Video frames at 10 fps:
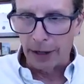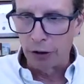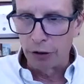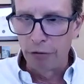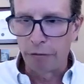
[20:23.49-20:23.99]

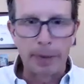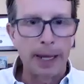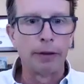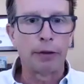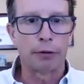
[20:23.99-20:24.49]
you've
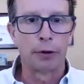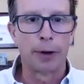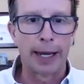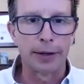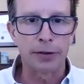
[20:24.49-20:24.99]
been
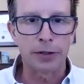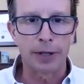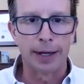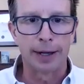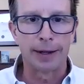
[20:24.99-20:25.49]
through as
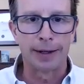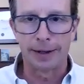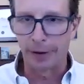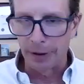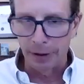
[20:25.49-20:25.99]

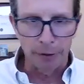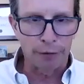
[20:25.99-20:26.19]
the